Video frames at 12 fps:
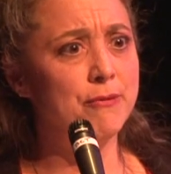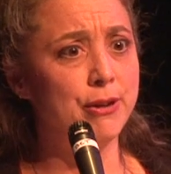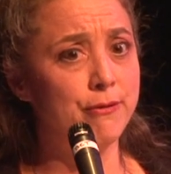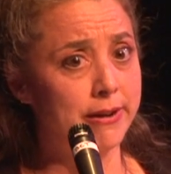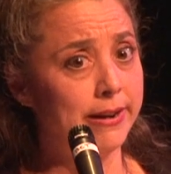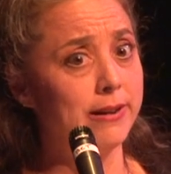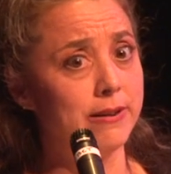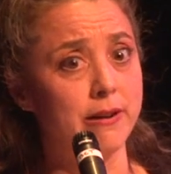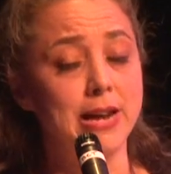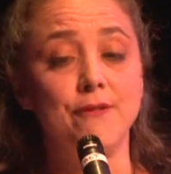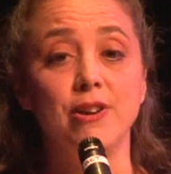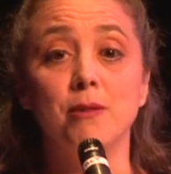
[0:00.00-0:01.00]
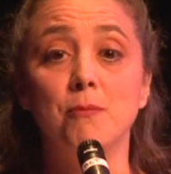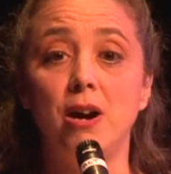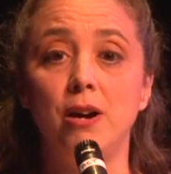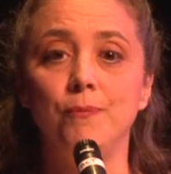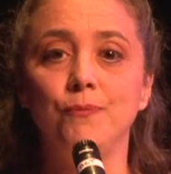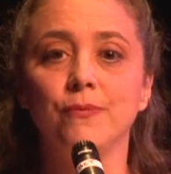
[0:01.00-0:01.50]
I regretted not having a
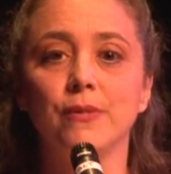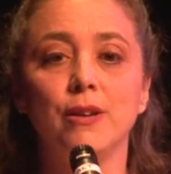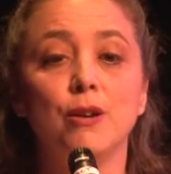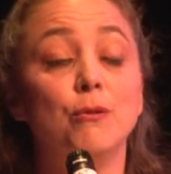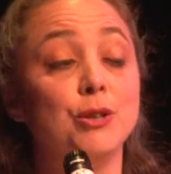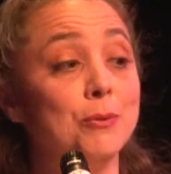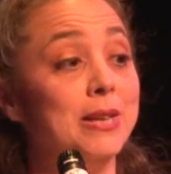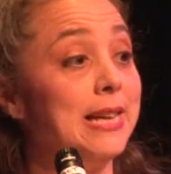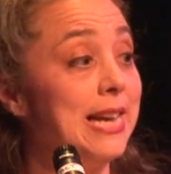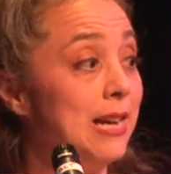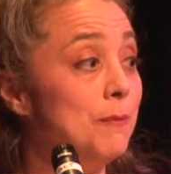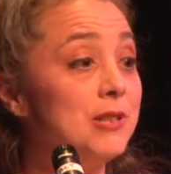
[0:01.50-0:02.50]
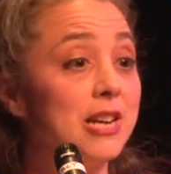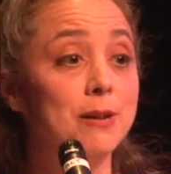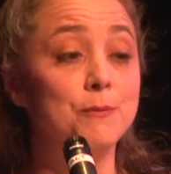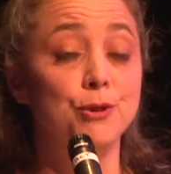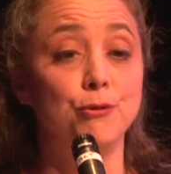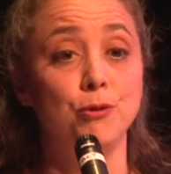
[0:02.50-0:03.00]
mom was when it came
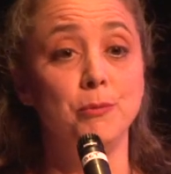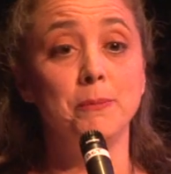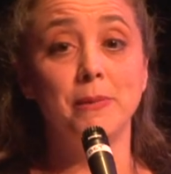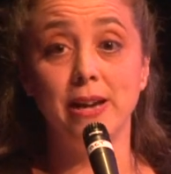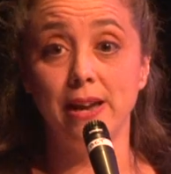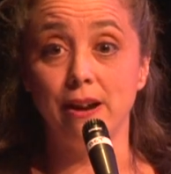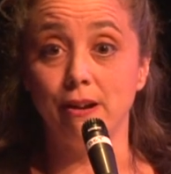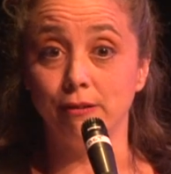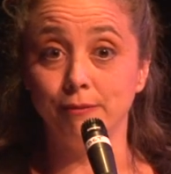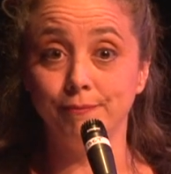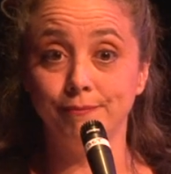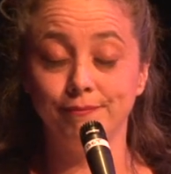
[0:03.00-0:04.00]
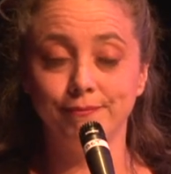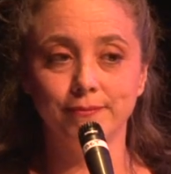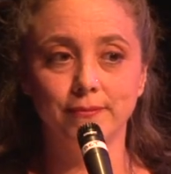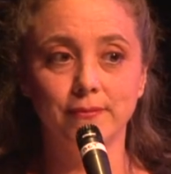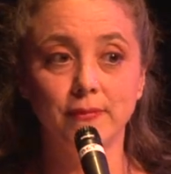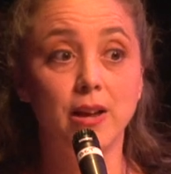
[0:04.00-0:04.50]
time to grooming my hair.
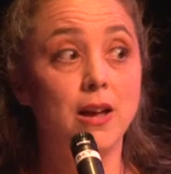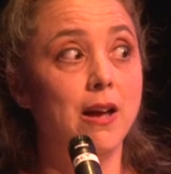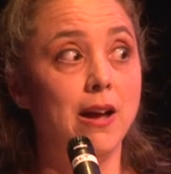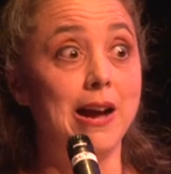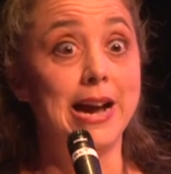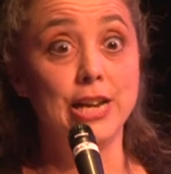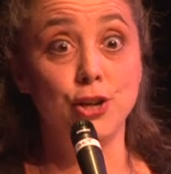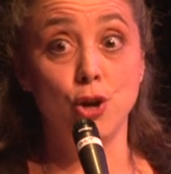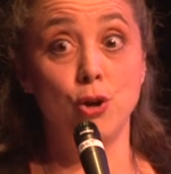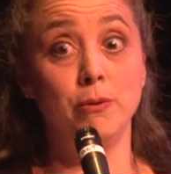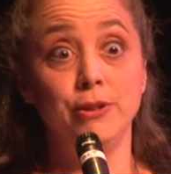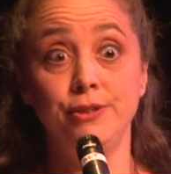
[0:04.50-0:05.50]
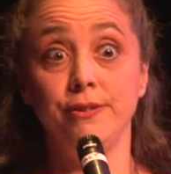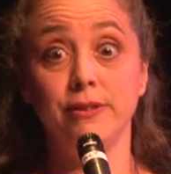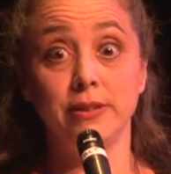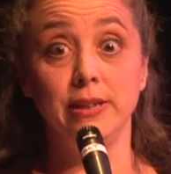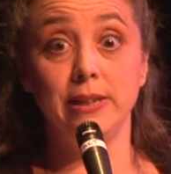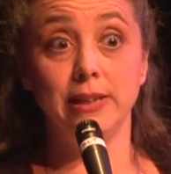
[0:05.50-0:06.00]
I know what you're
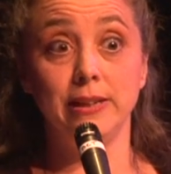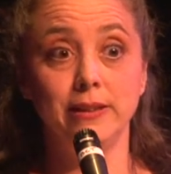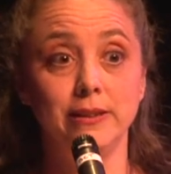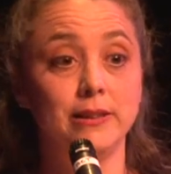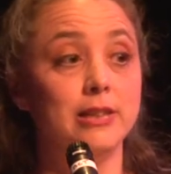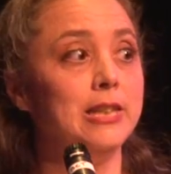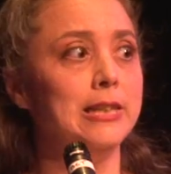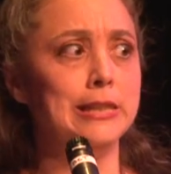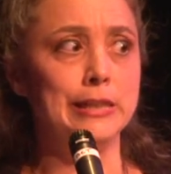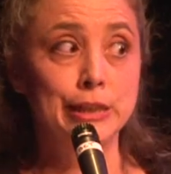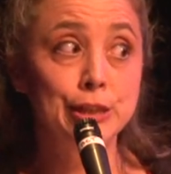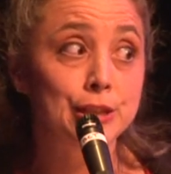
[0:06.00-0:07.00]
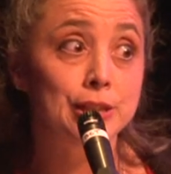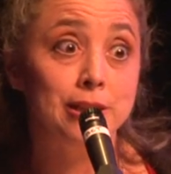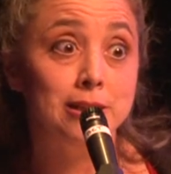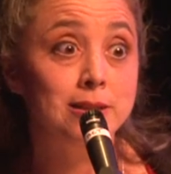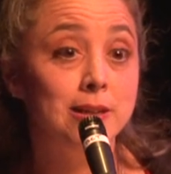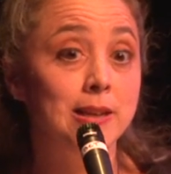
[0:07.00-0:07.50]
thinking. Didn't she
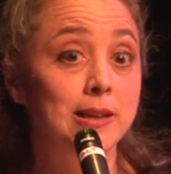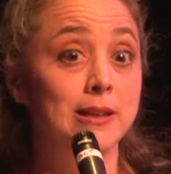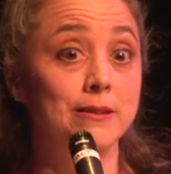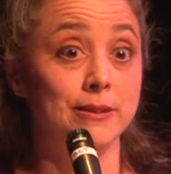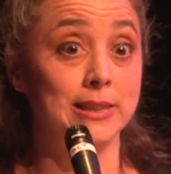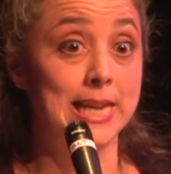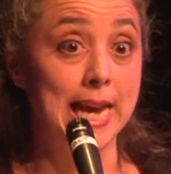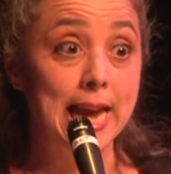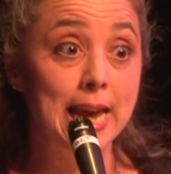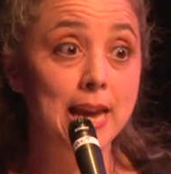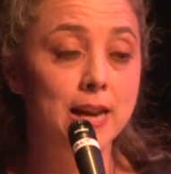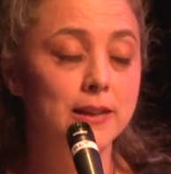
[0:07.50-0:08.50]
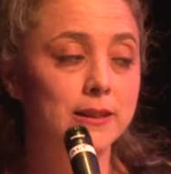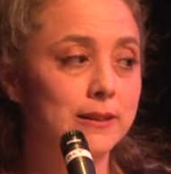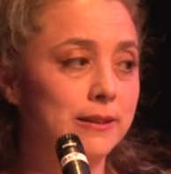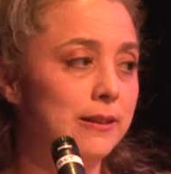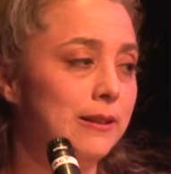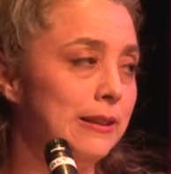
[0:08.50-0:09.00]
just say he was gay?
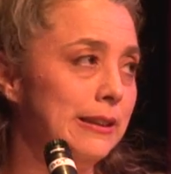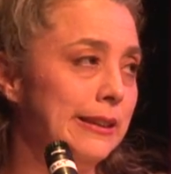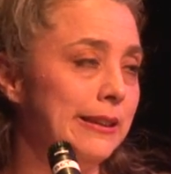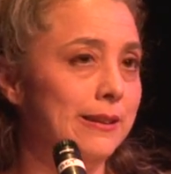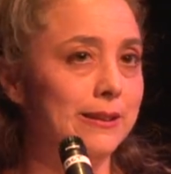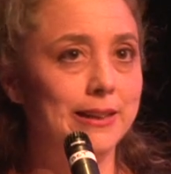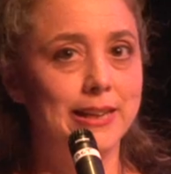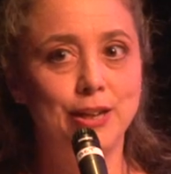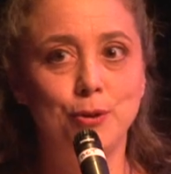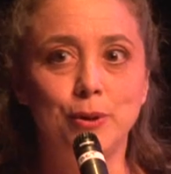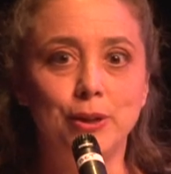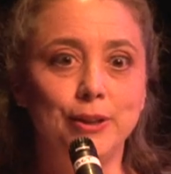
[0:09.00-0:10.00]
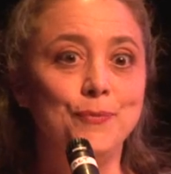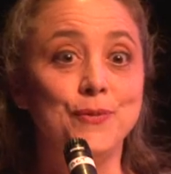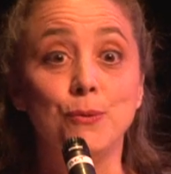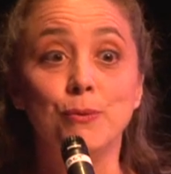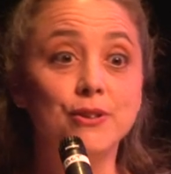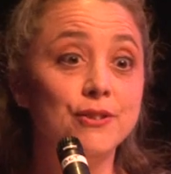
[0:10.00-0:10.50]
Yeah, well,
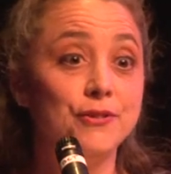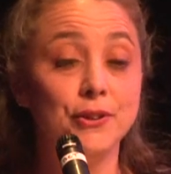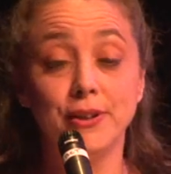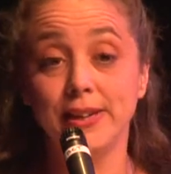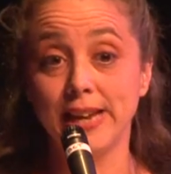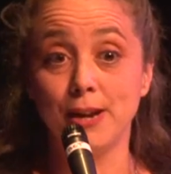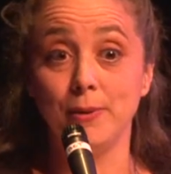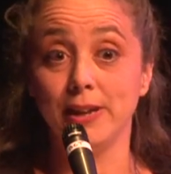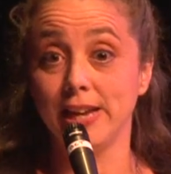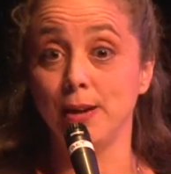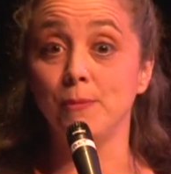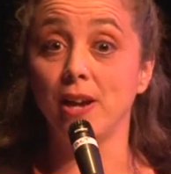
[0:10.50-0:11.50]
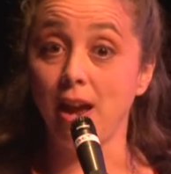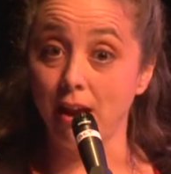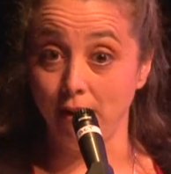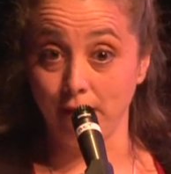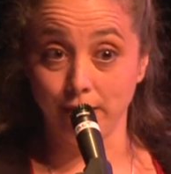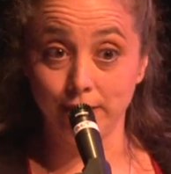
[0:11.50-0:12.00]
he wasn't very gay when it came to
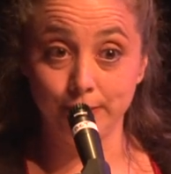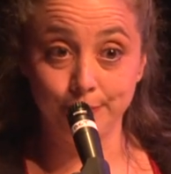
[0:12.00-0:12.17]
hair.